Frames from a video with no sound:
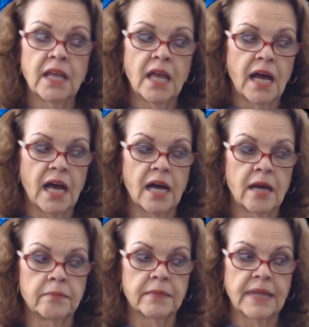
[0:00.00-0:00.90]

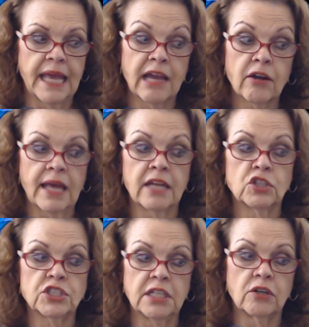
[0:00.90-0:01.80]
um, air
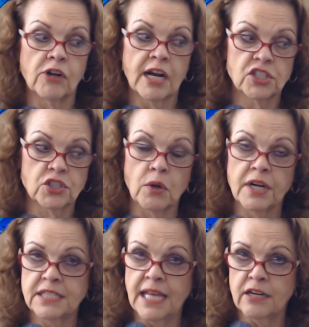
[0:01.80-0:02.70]
energy or our
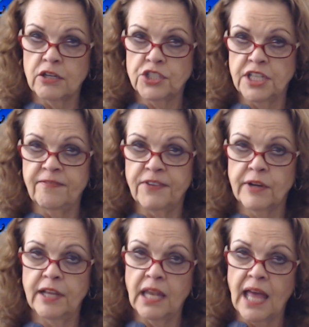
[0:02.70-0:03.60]
swords energy,
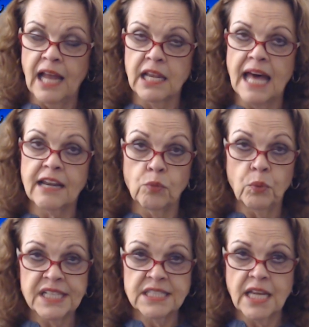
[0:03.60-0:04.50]
very a lot of
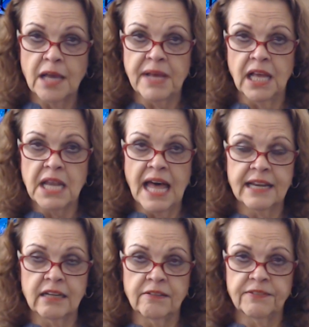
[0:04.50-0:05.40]
wisdom, a lot
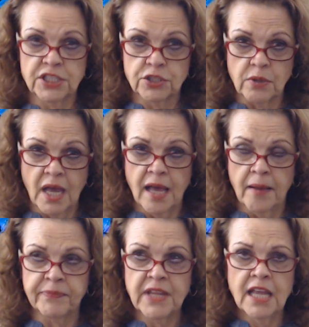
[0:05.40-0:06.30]
of
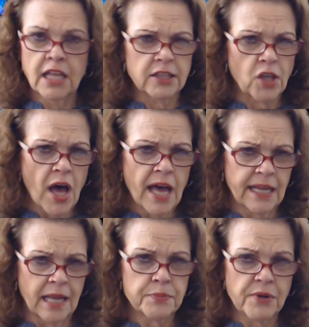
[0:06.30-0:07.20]
um, thought
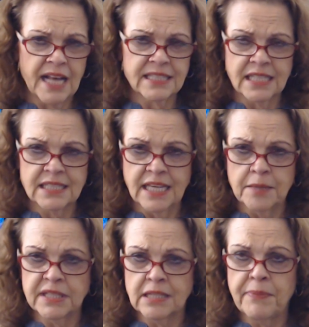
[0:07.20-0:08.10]
and processing,
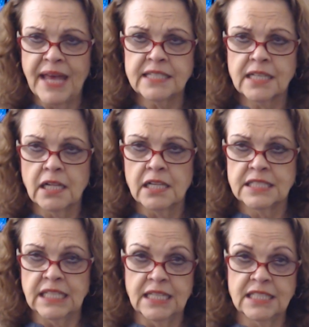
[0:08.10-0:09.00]
but the
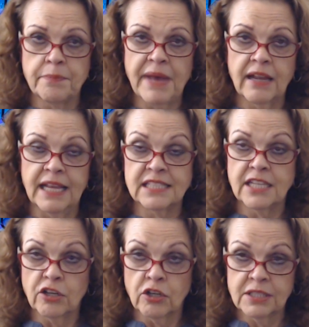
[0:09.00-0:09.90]
Pentacles is about is
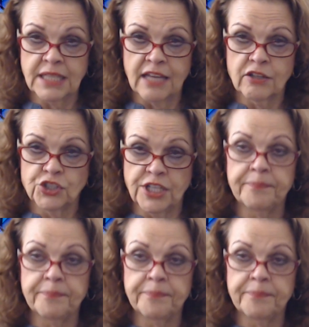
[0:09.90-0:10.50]
an earth energy.